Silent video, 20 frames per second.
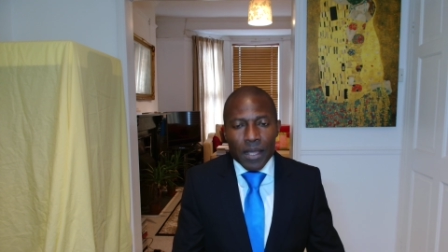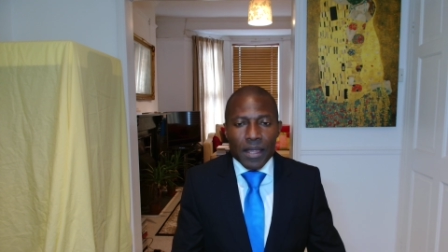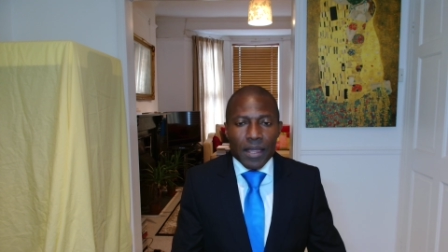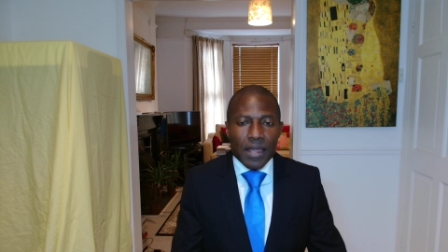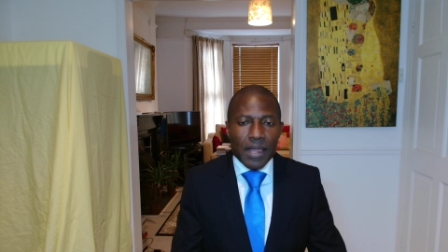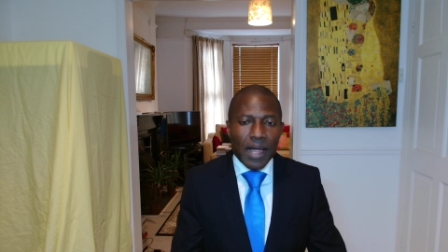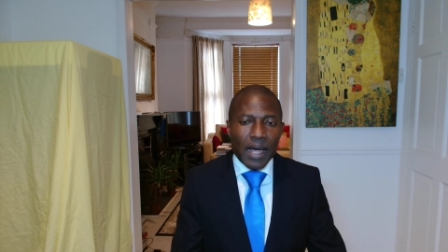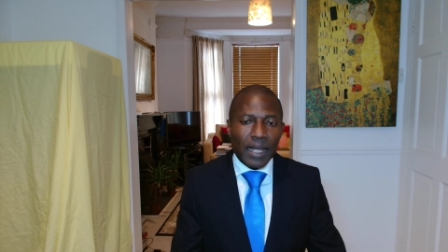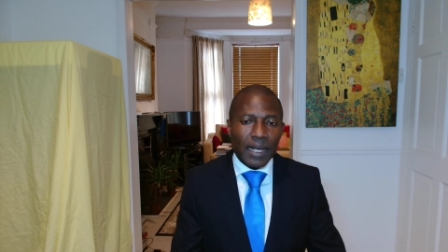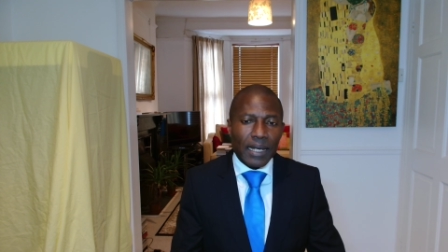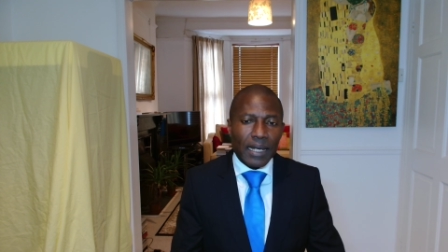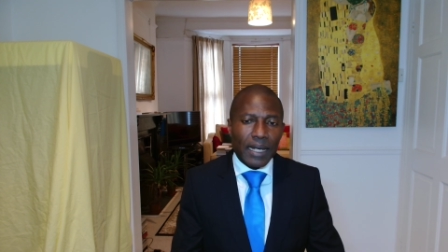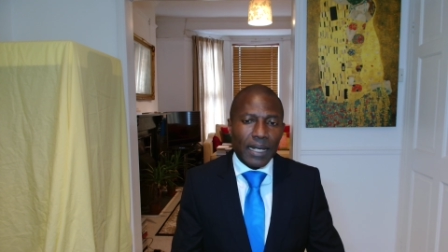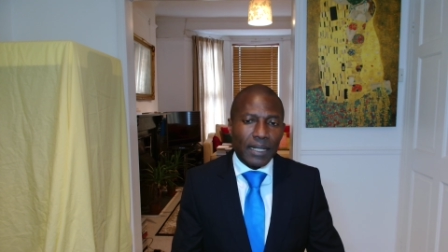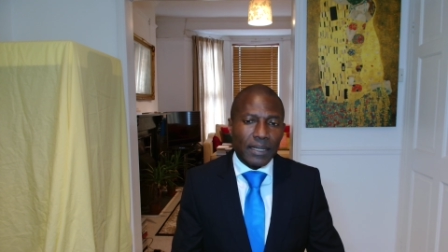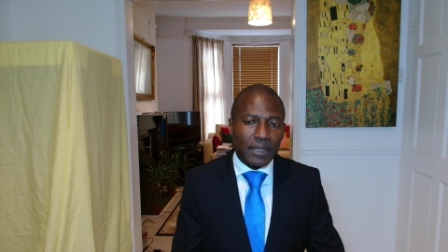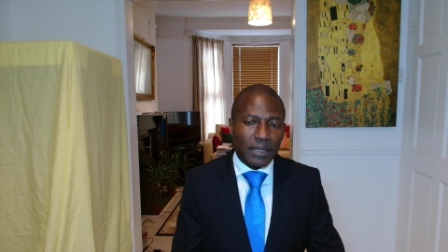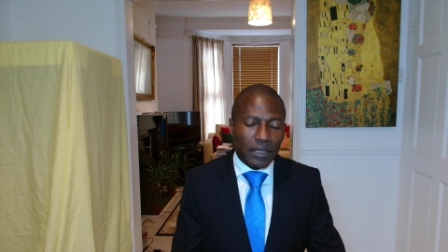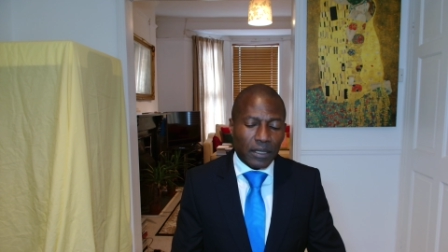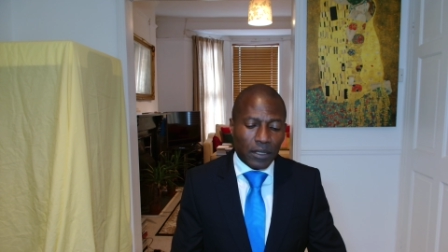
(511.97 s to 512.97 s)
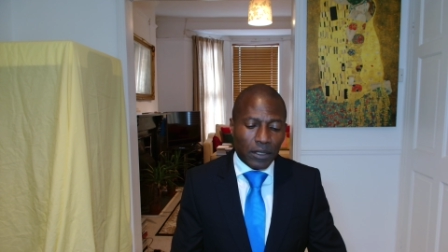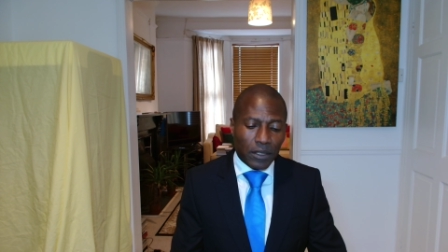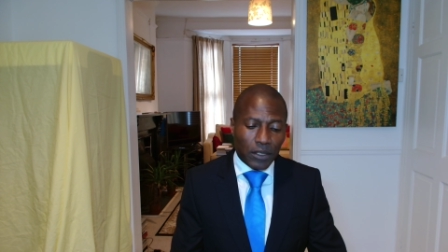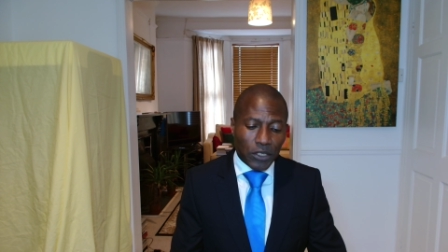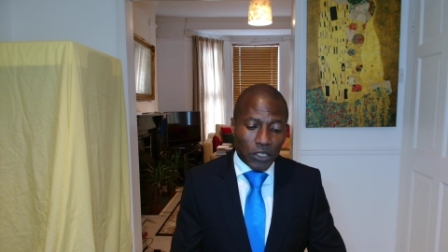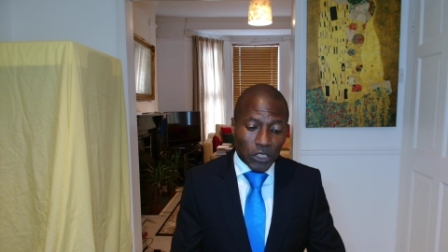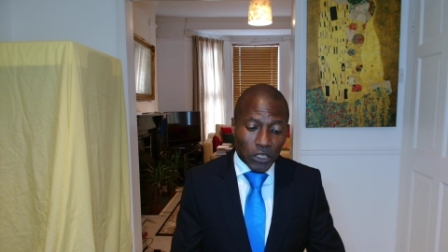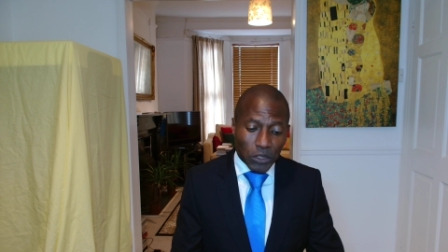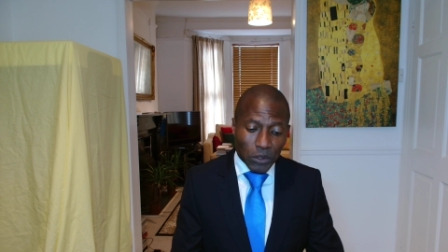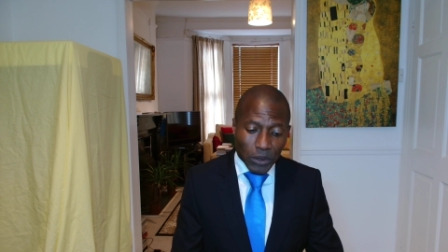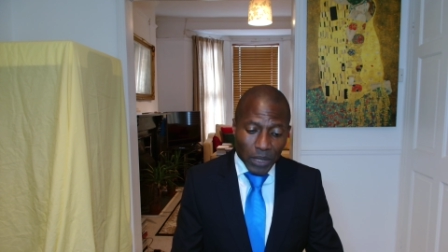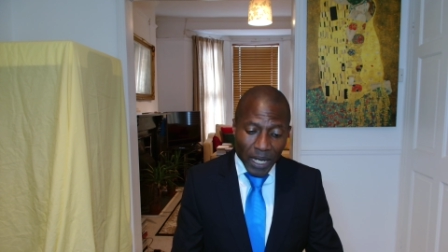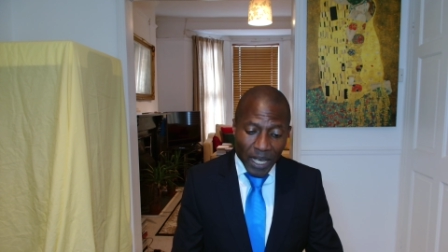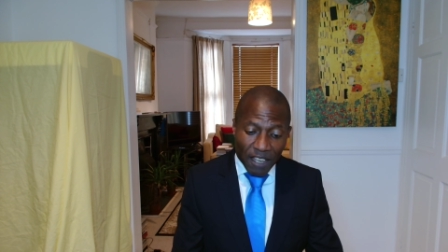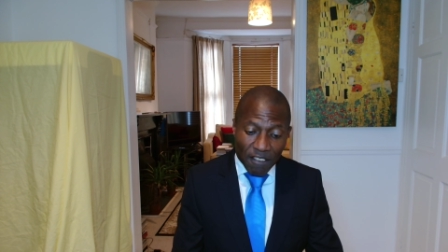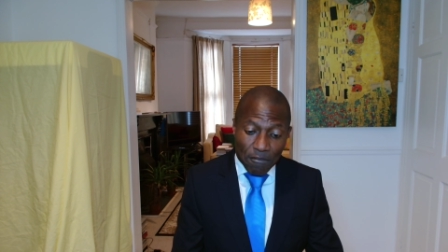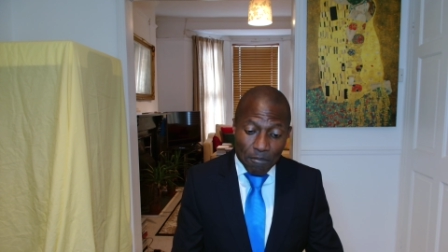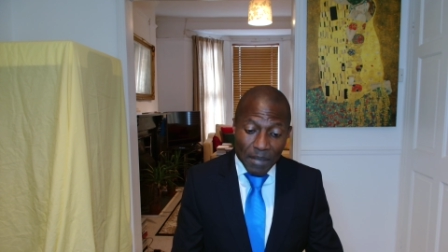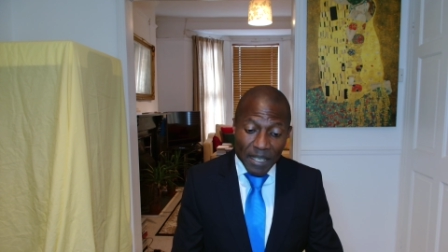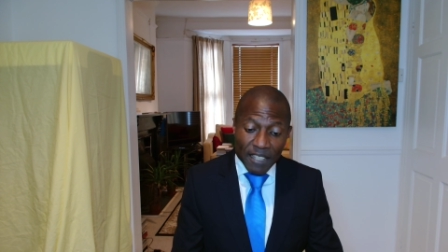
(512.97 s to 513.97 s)
That letter should
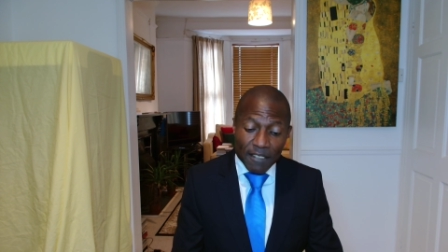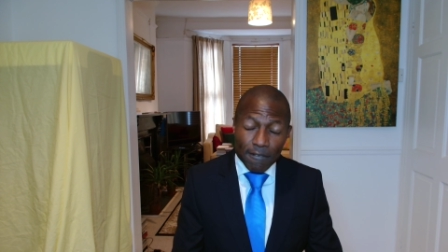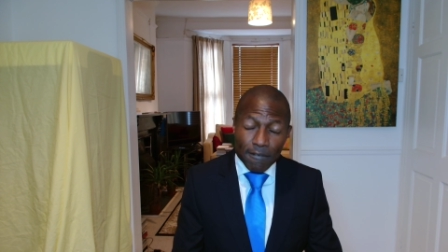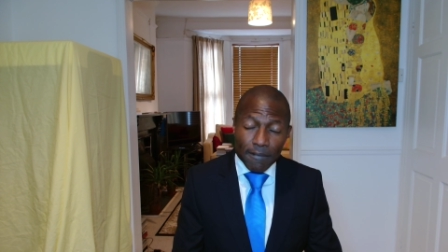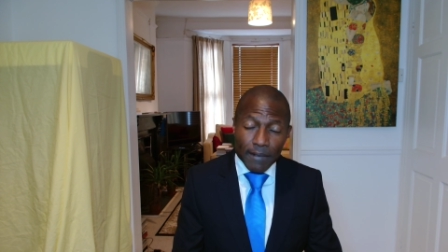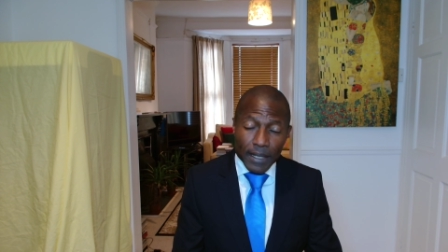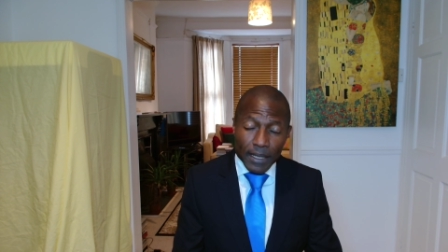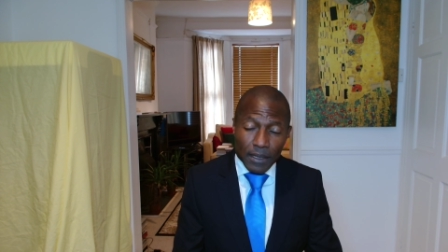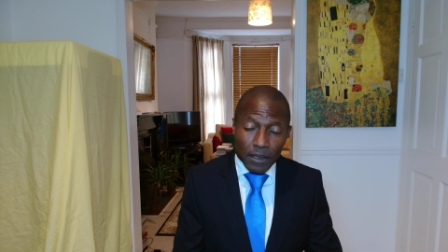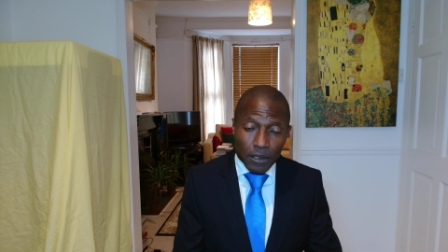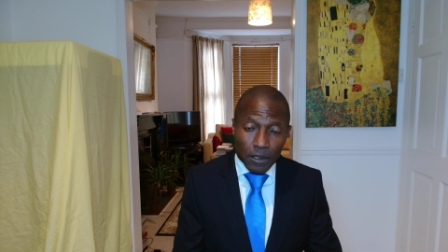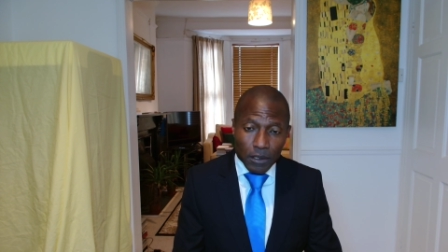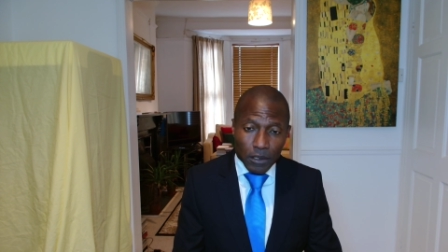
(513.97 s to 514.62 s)
have been fatal